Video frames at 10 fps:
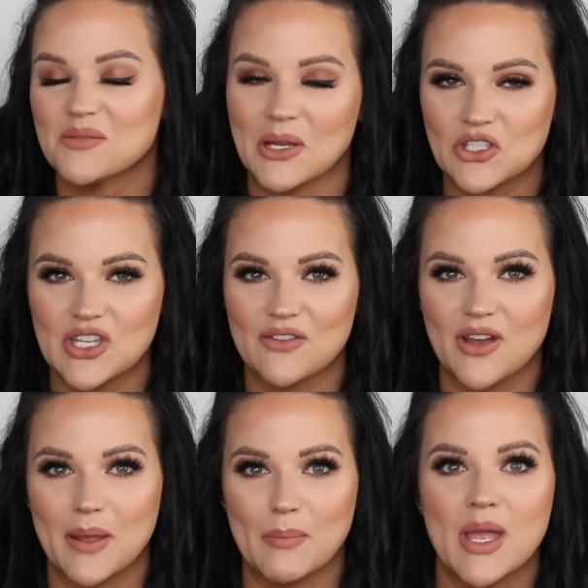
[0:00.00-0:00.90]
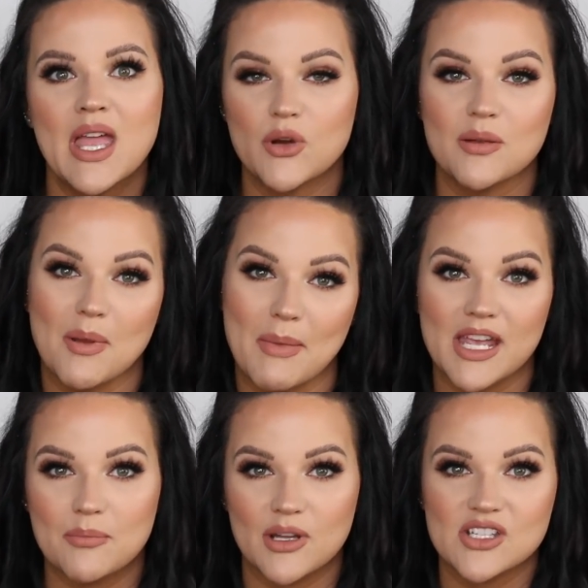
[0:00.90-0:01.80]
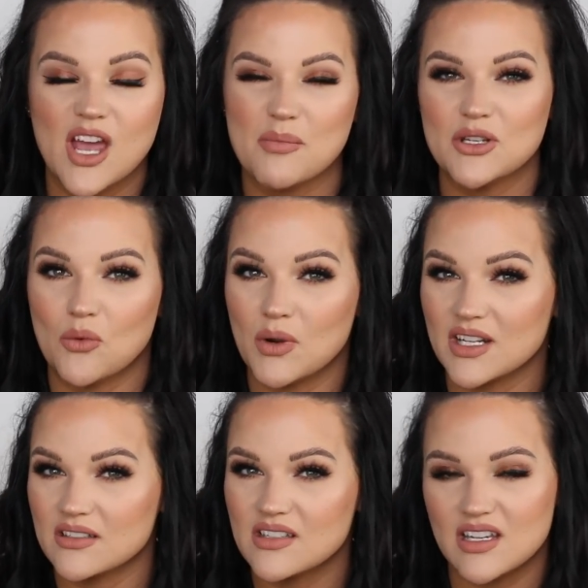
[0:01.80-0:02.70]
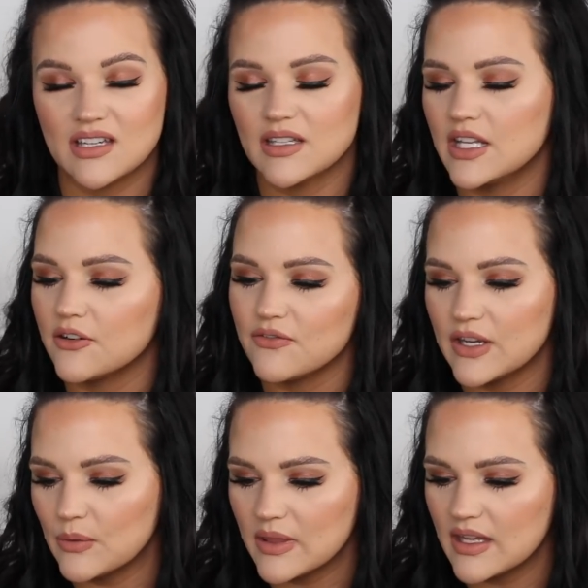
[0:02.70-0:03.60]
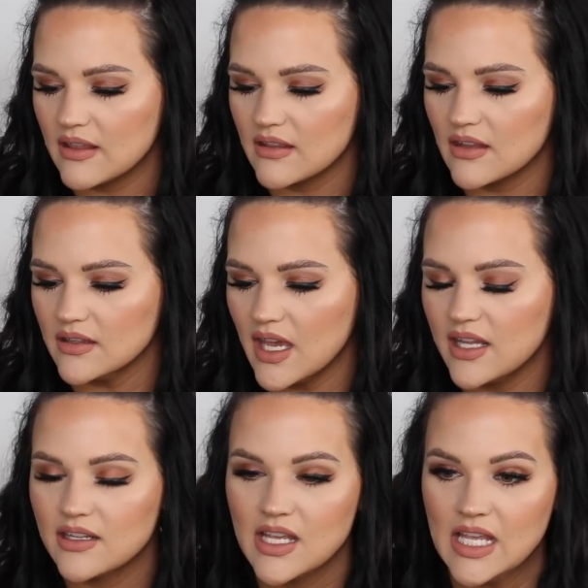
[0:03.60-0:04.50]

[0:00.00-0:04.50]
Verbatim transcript: especially if I'm putting my makeup on top. I don't want it to interfere with anything like that.